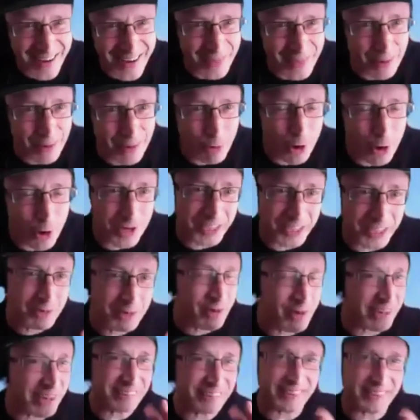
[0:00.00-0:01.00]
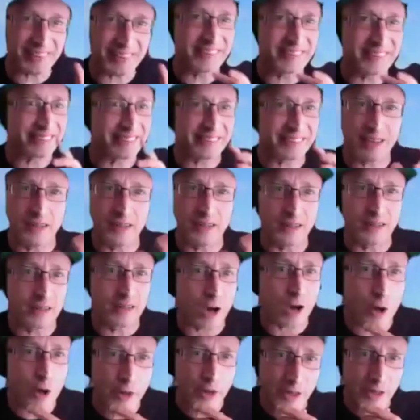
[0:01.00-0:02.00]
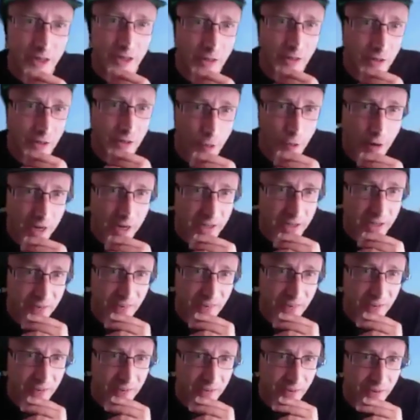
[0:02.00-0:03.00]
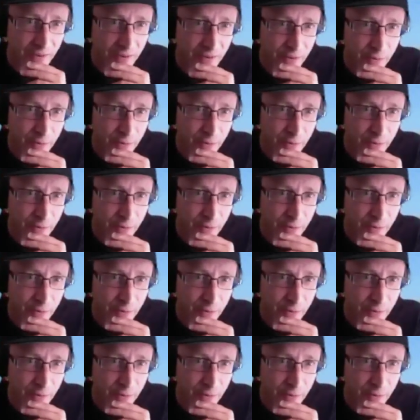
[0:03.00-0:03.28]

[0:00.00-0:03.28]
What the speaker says: in the morning and Maceo's still going crazy. Do you know what I